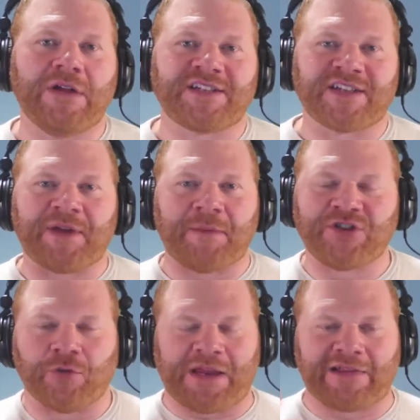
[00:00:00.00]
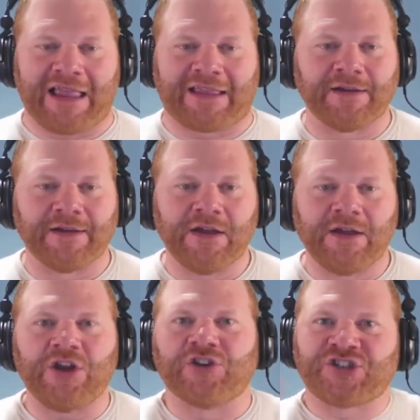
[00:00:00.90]
Sometimes you'll be like,
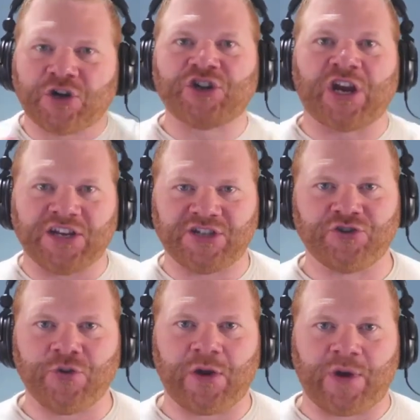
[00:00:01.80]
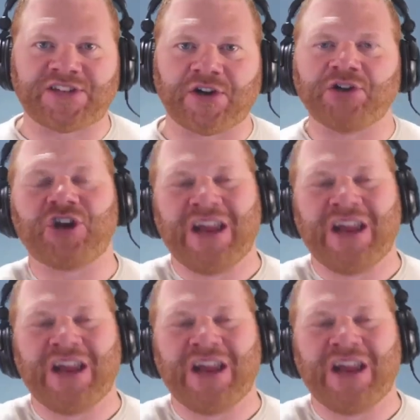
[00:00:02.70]
you're searching because you're doing research,